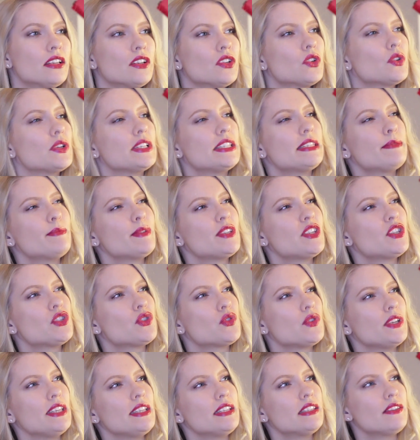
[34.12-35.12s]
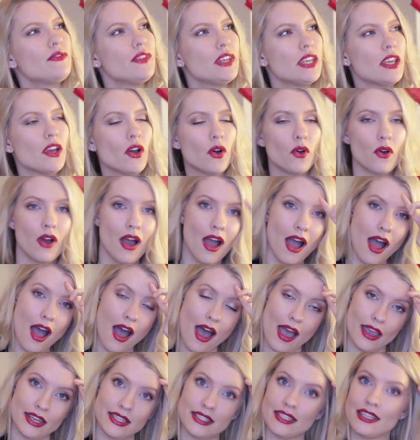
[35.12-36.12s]
Christmas treats video.
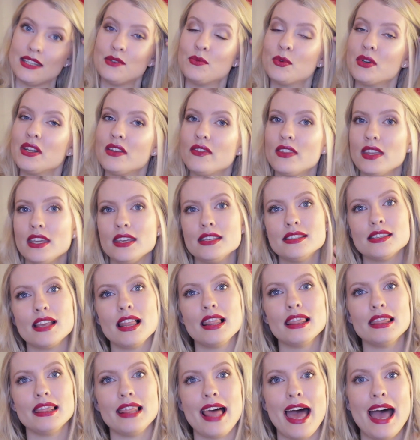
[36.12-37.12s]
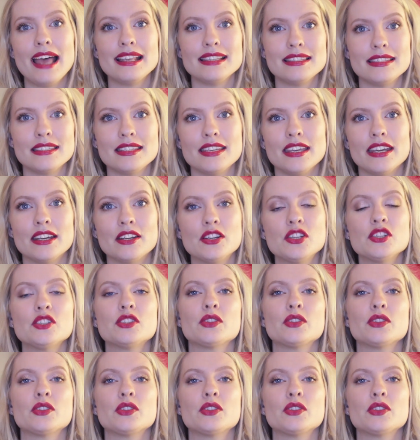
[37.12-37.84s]
I did one of these last year,